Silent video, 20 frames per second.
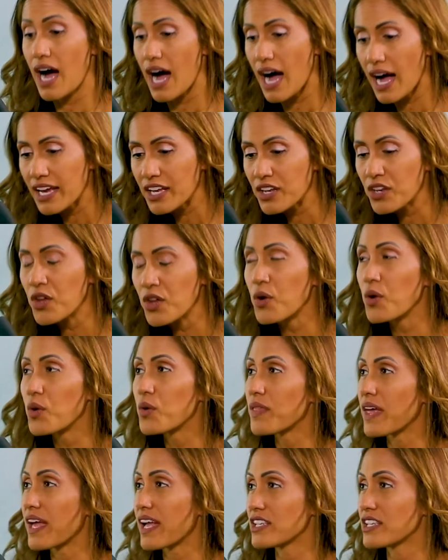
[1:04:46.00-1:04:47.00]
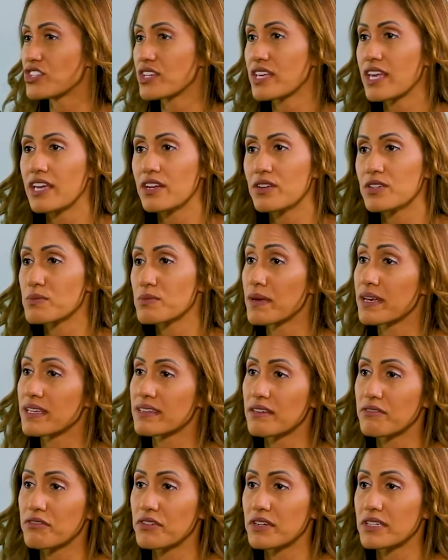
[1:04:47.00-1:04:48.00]
I know that educators make a
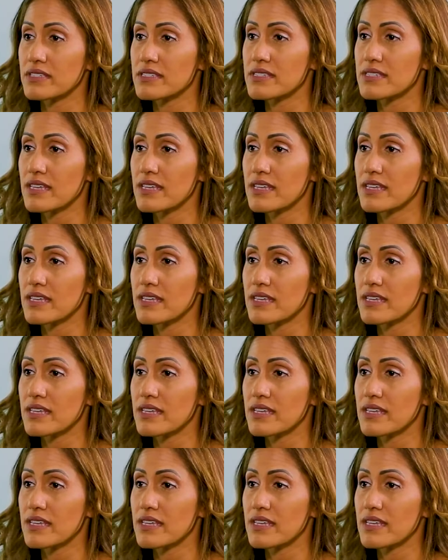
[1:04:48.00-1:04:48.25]
difference.